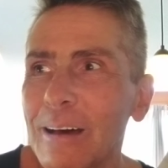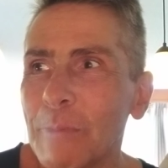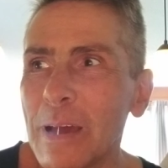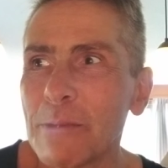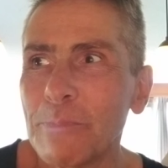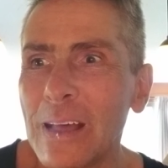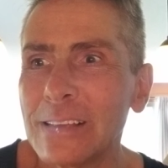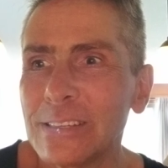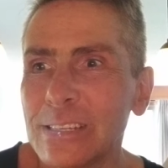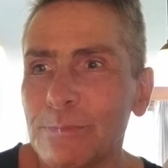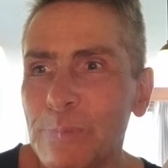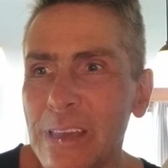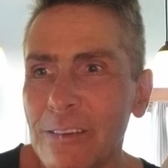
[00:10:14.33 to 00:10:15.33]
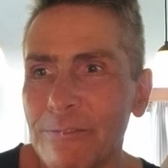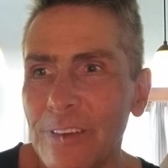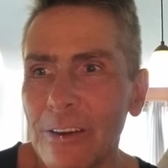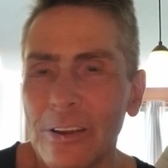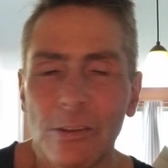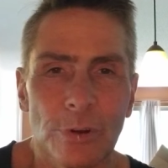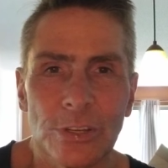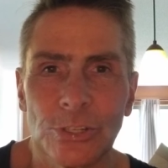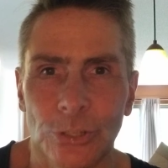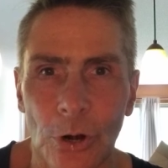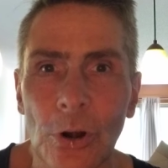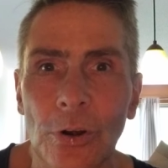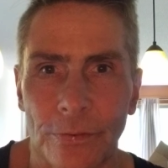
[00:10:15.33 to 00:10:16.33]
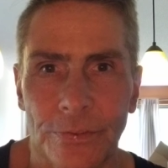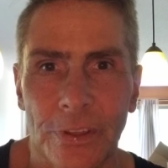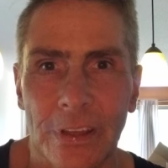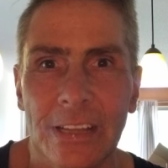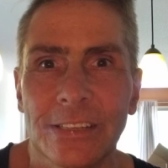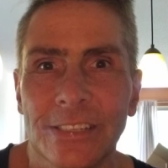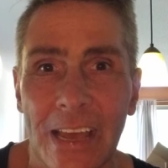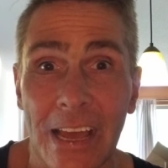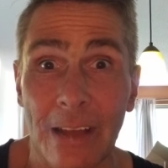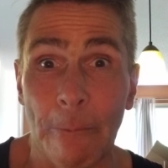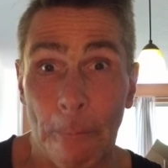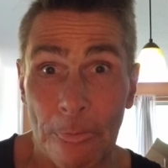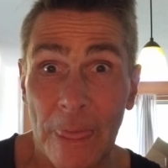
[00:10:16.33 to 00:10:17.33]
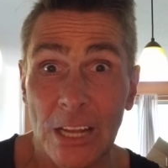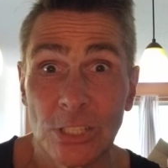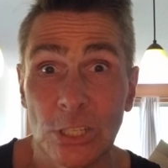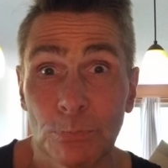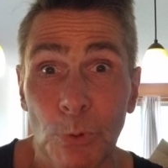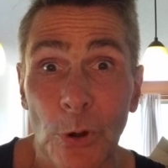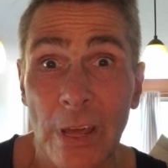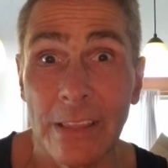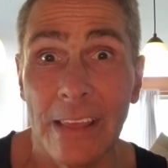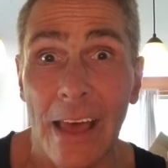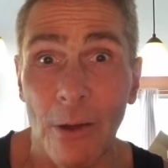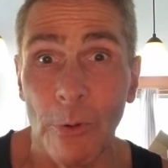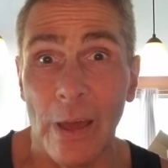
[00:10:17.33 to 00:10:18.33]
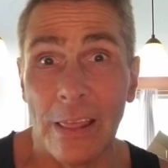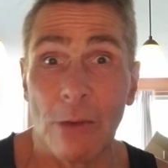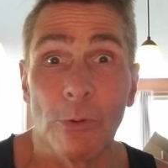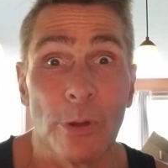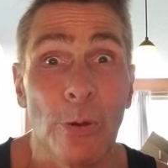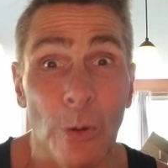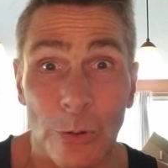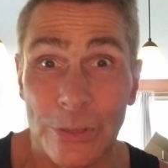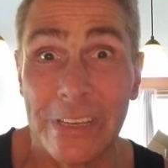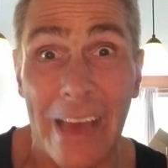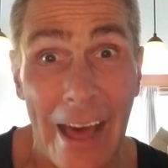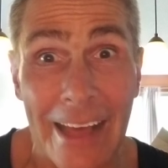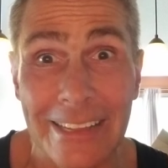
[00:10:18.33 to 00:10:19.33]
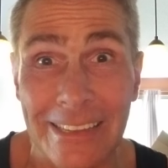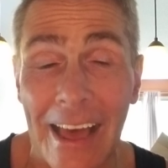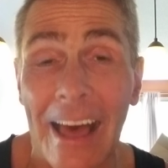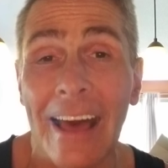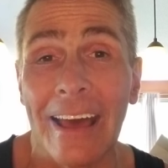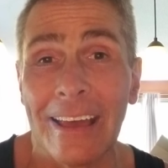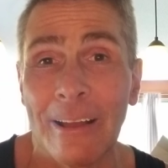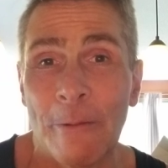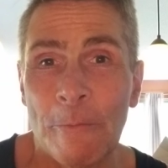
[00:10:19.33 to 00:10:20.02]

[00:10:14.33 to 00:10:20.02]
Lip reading: Mike Pence is being very reserved in saying, in just putting it that way, that we won't see eye to eye.